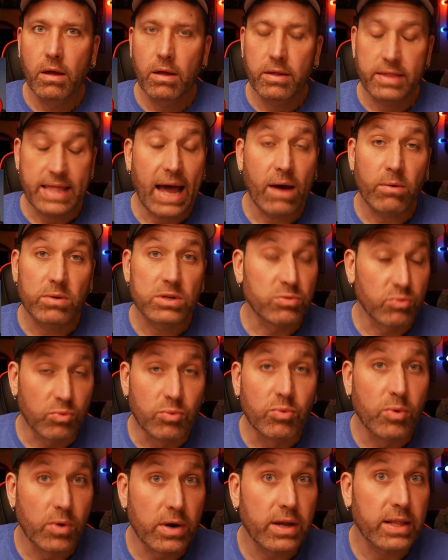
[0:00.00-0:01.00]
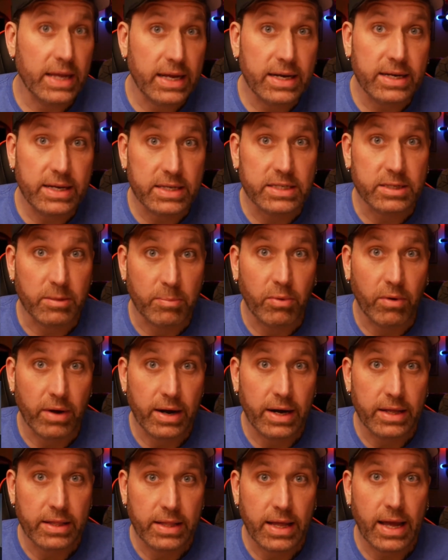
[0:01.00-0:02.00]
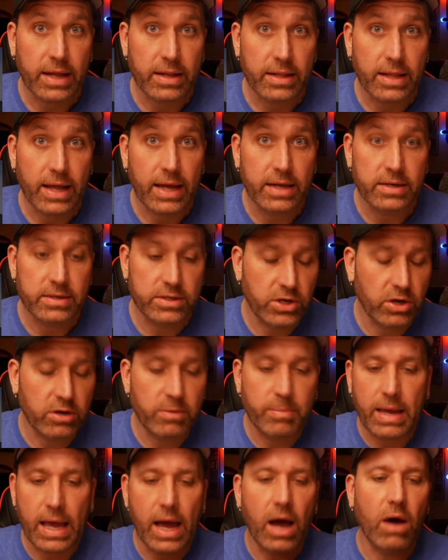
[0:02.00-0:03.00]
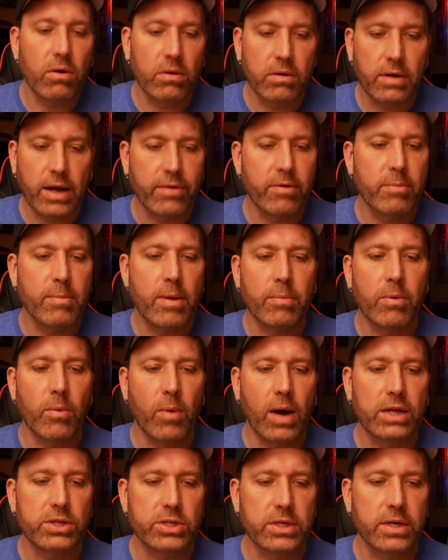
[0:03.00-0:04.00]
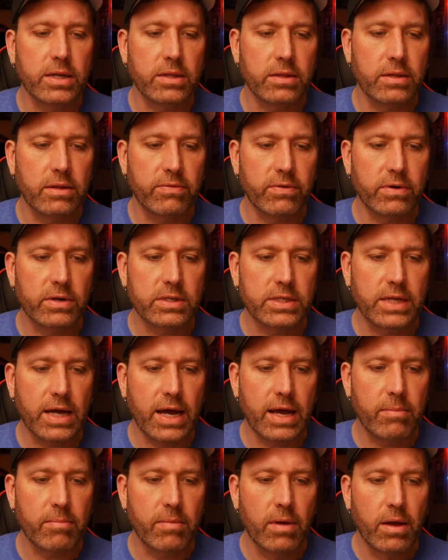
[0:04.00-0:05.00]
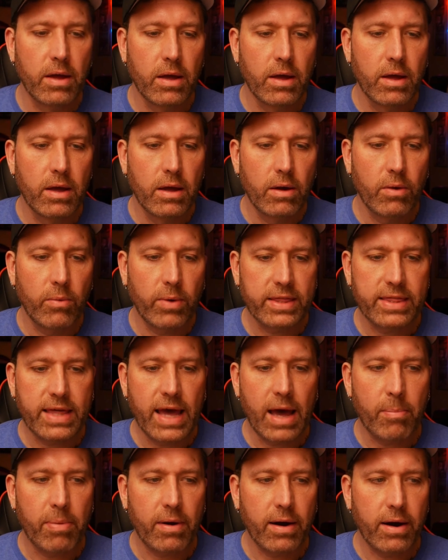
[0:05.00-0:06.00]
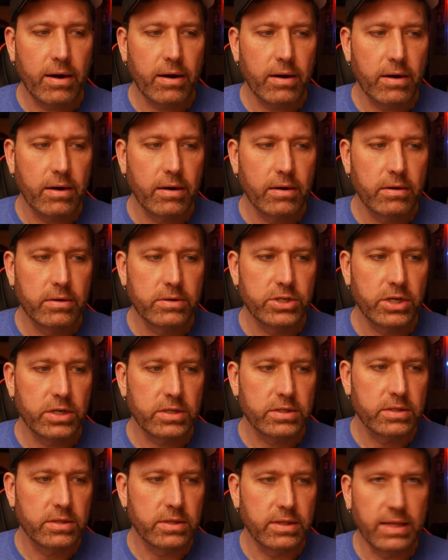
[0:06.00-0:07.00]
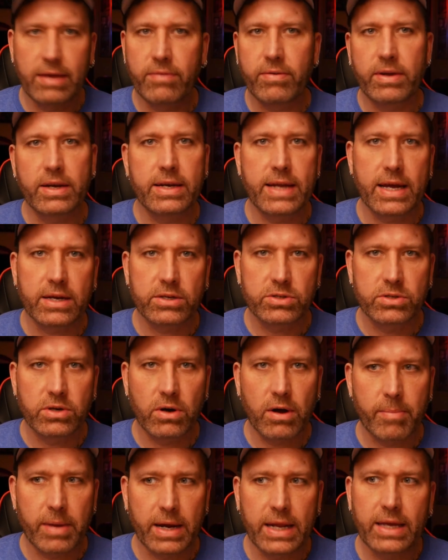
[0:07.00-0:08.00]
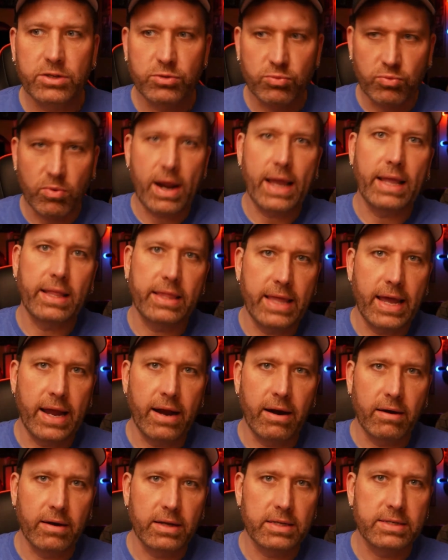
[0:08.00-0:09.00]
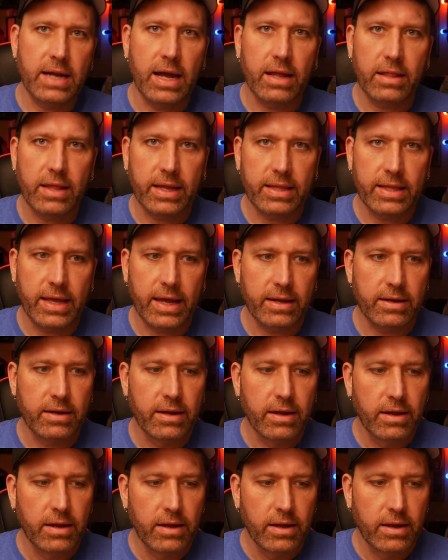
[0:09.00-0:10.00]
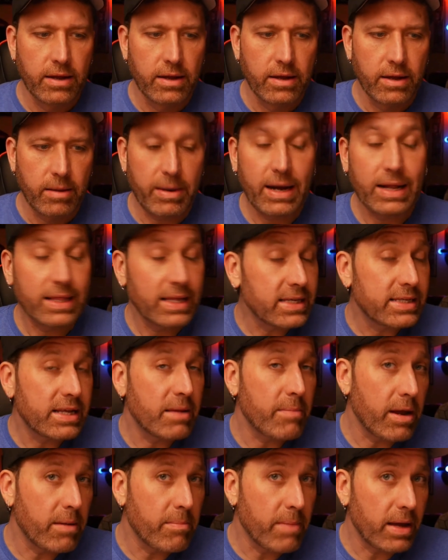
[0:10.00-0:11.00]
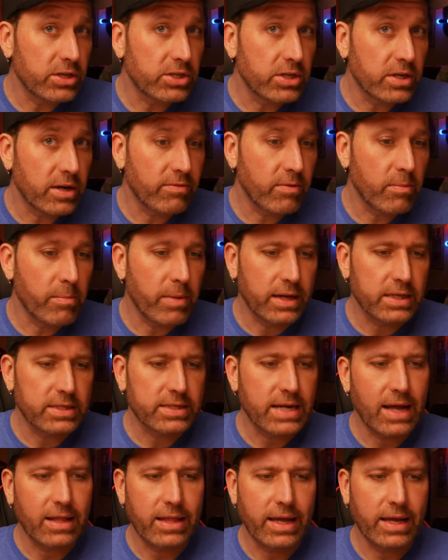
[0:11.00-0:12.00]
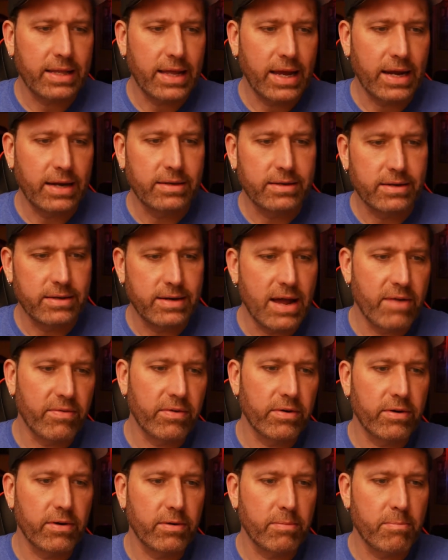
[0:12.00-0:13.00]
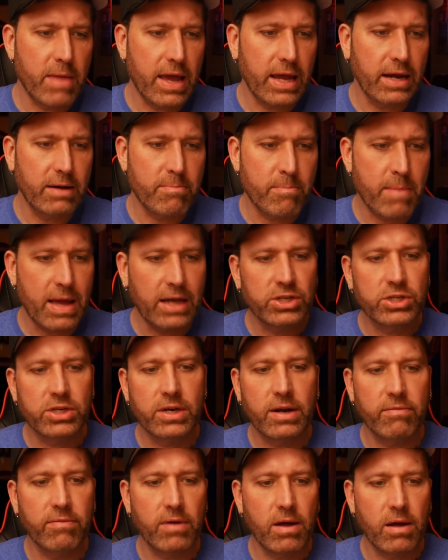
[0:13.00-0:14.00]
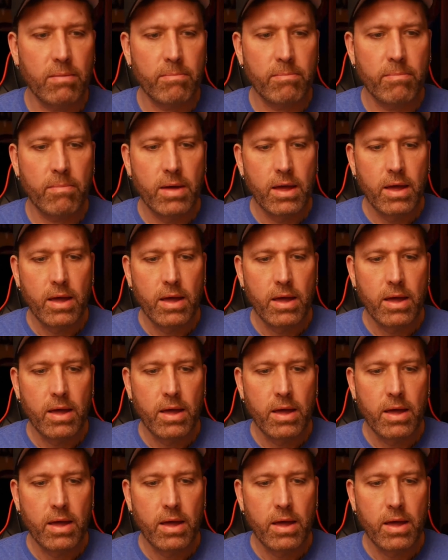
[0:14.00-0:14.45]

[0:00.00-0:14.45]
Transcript: that was really disappointing. That took me out. I remember watching it the first time with that part, just leaving Destro. I mean, he's right there. It's not like they, I mean, at least they made mention of him, but it's not like they never made mention of him